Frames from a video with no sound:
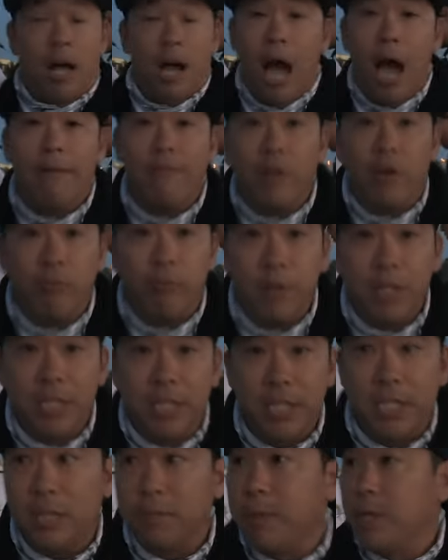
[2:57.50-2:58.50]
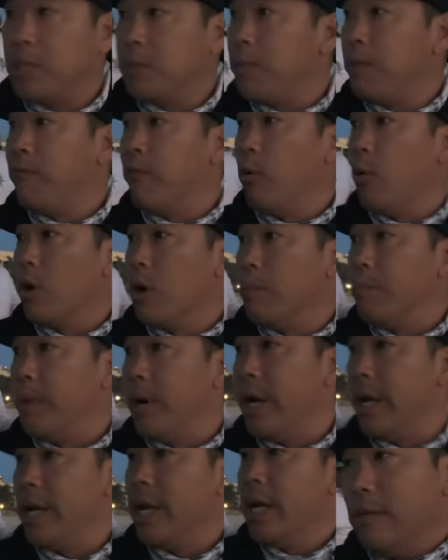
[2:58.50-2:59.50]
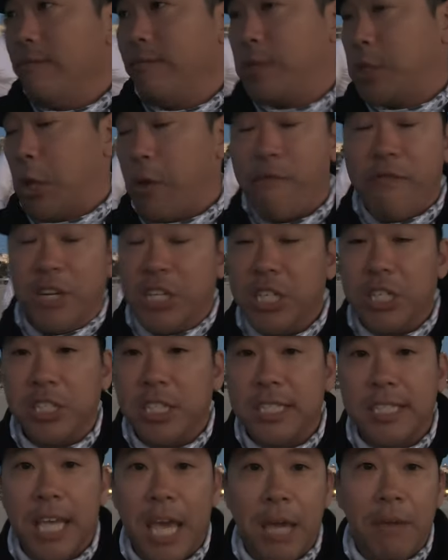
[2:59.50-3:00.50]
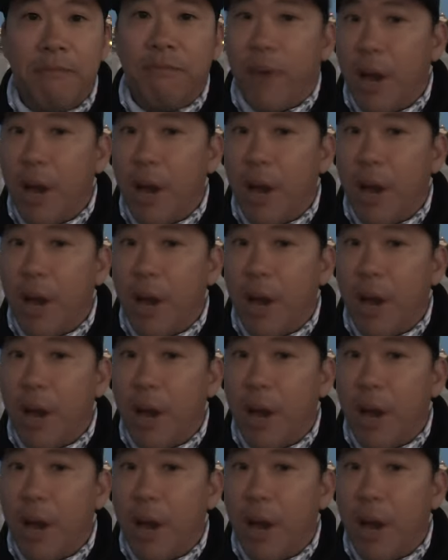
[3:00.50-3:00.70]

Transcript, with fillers: I've never been to this beach before, but surf fishing's the same.